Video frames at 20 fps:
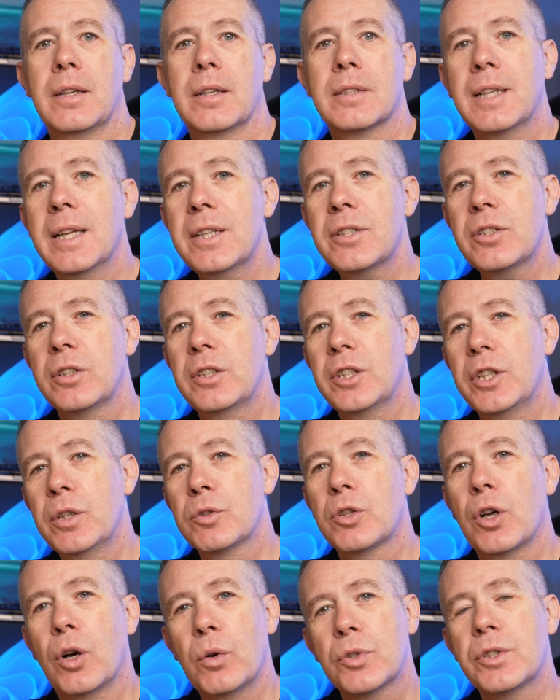So let's
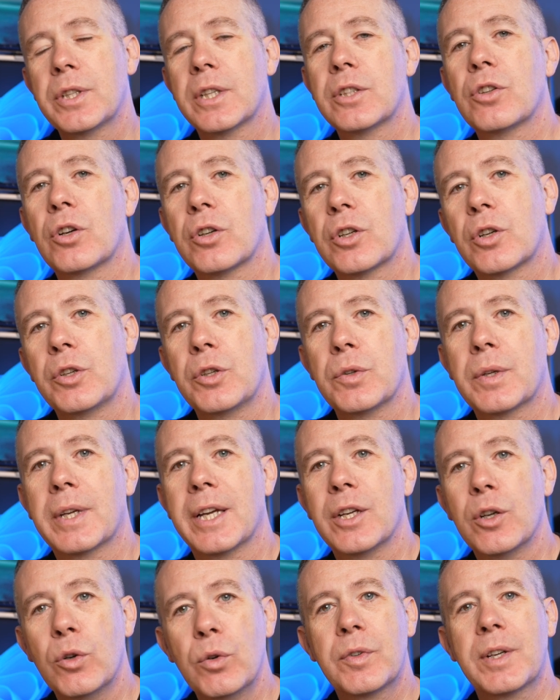use hosting.co.uk
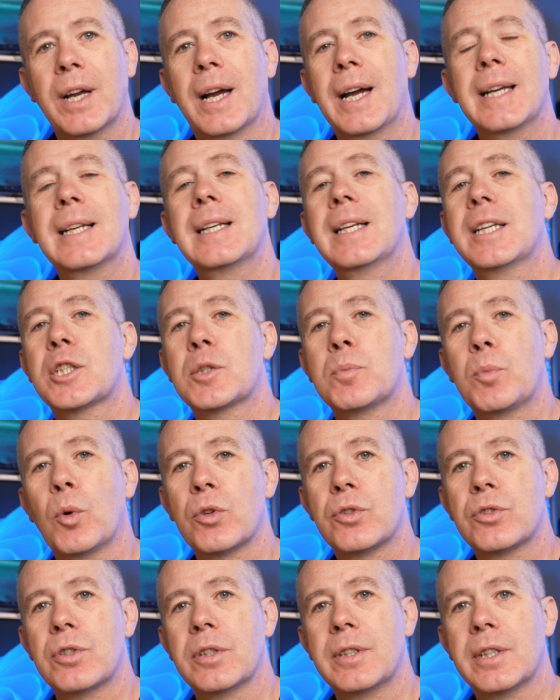who've kindly
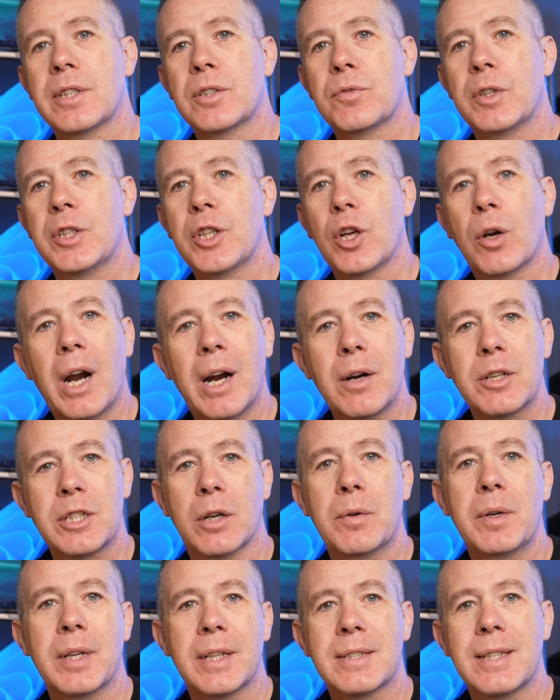sponsored this video as
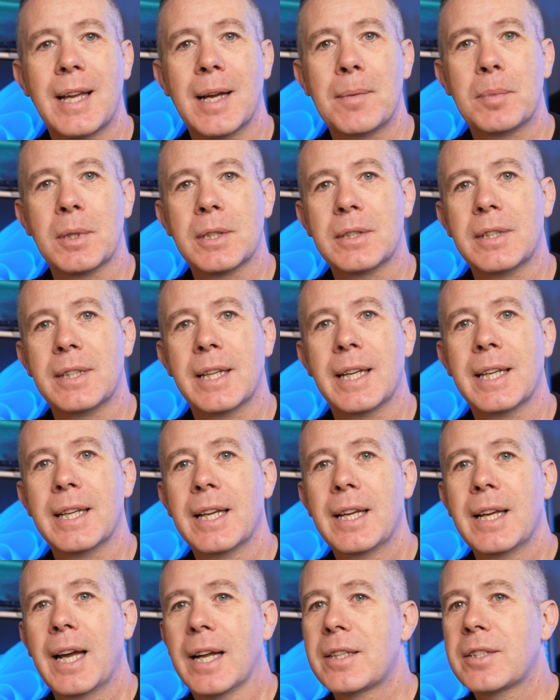our example today
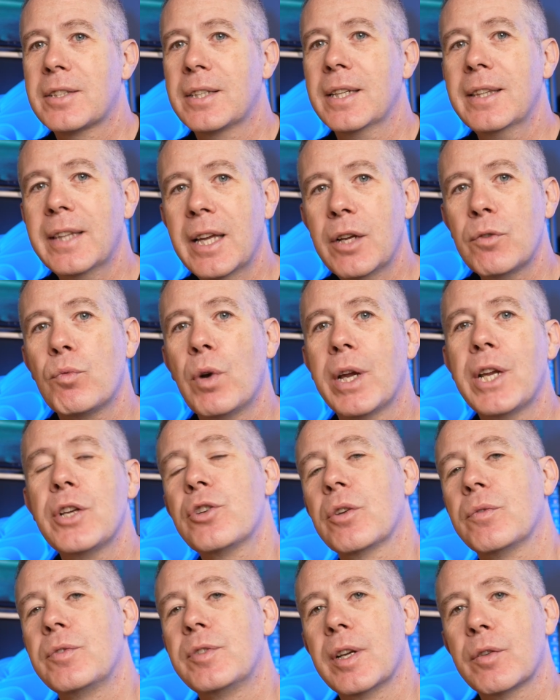and see their
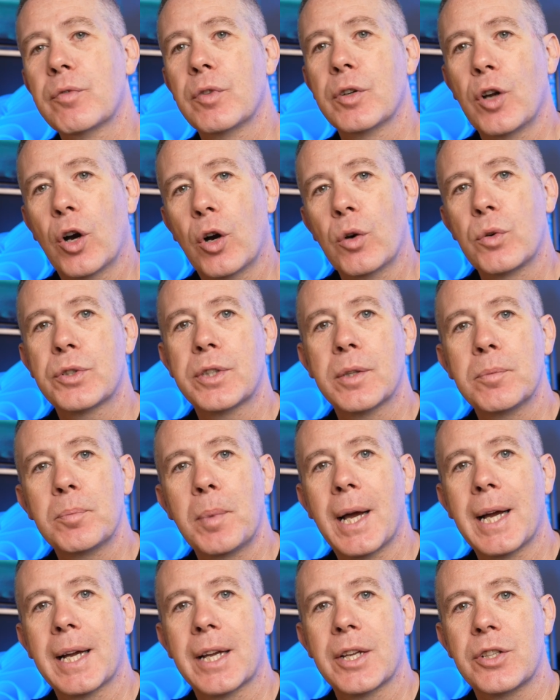range of different hosting
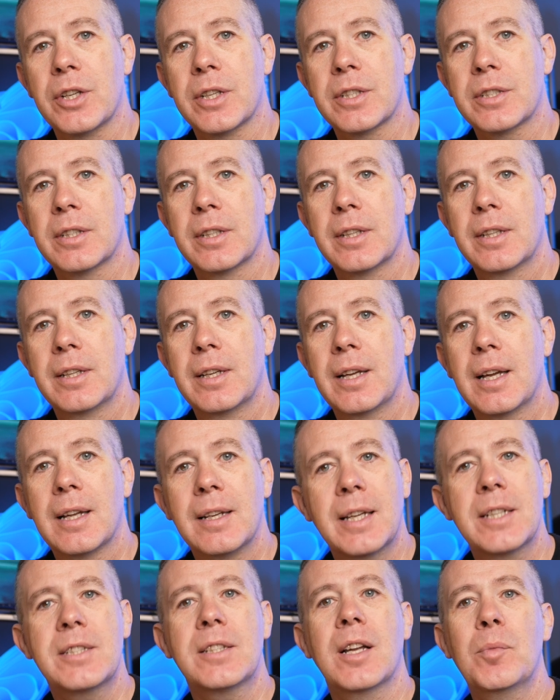packages.
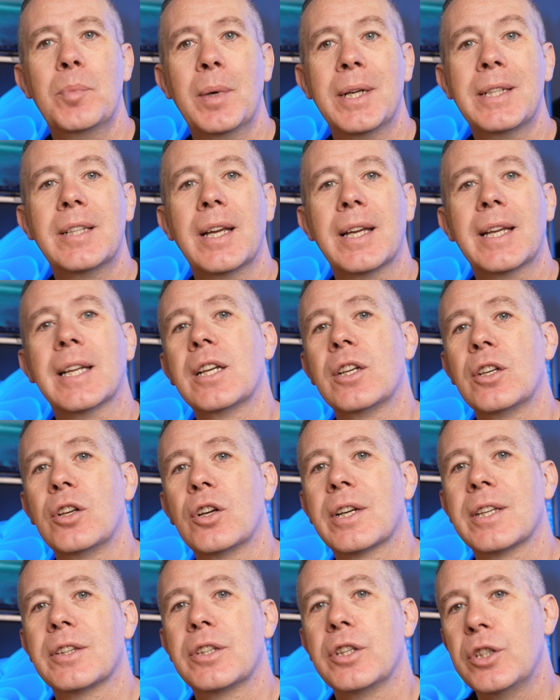Let's start by taking a
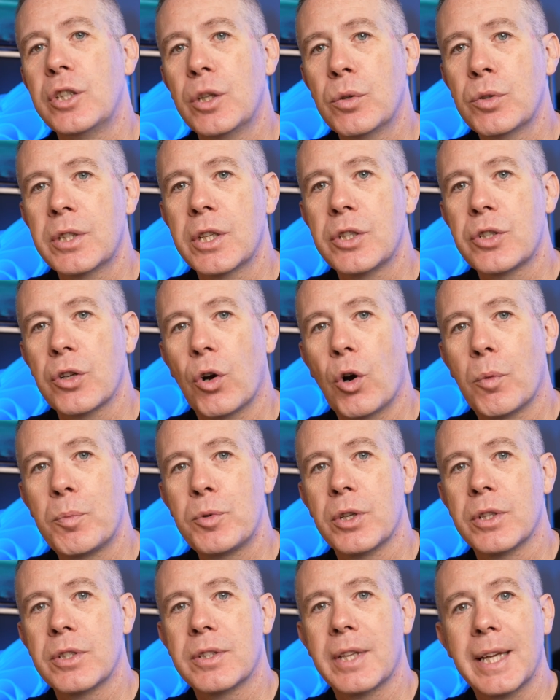look at the usage
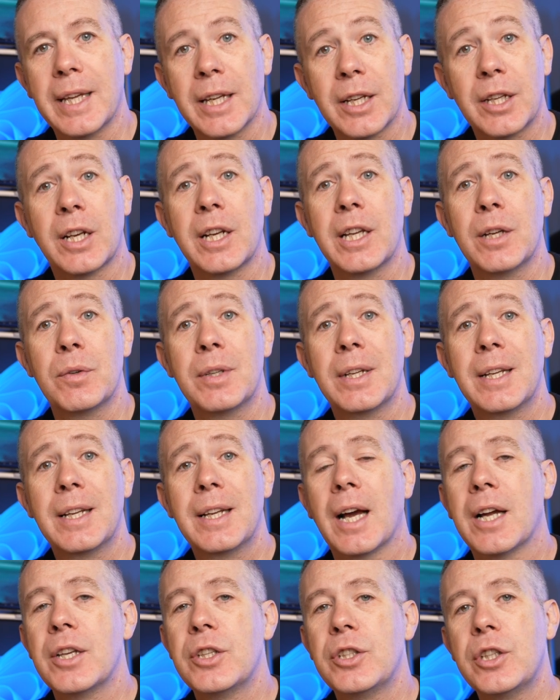options they include
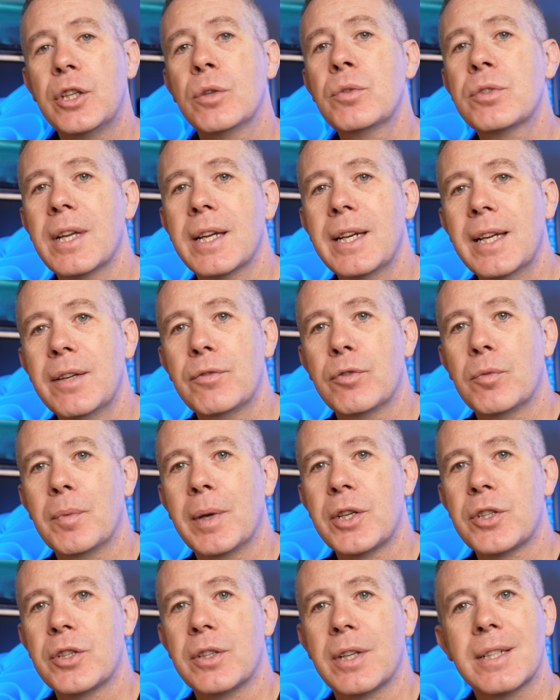and use that
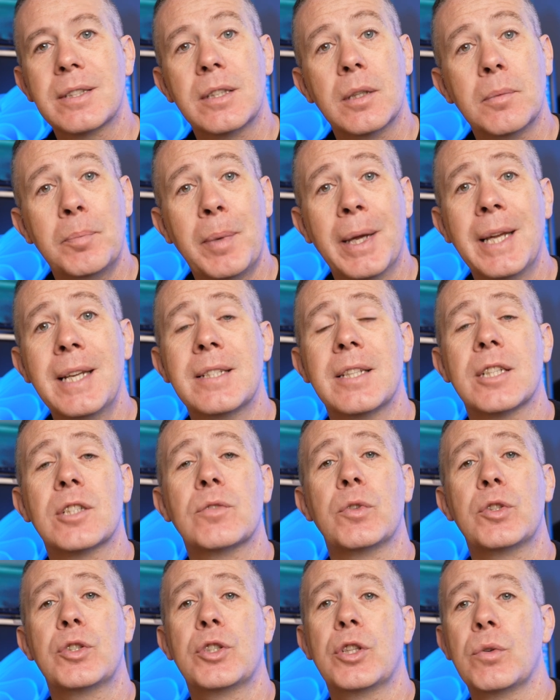information as the basis
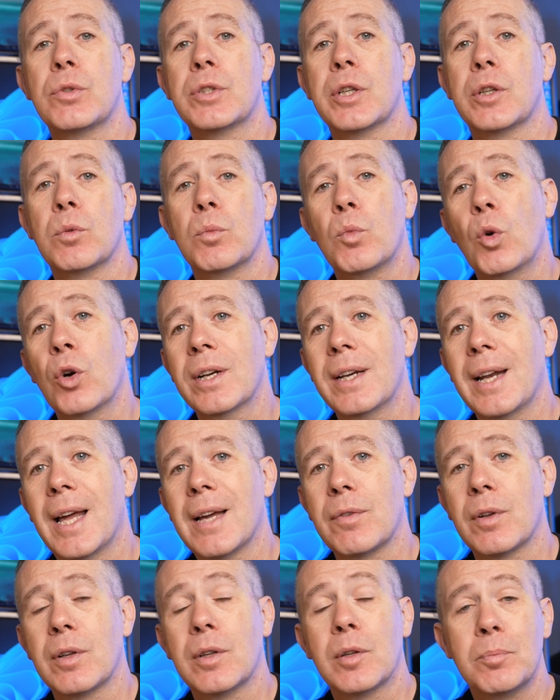for choosing what
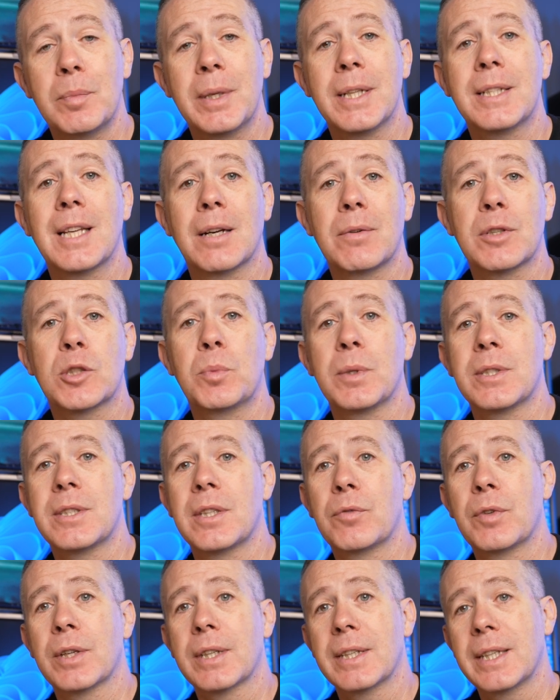level meets our
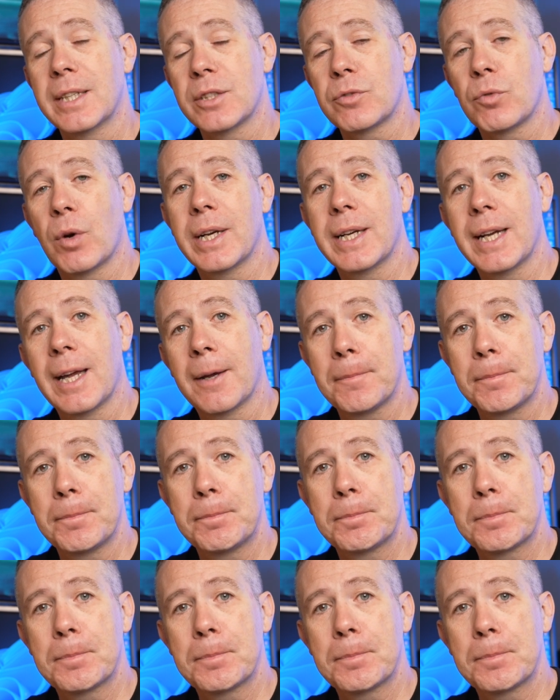specific needs right now.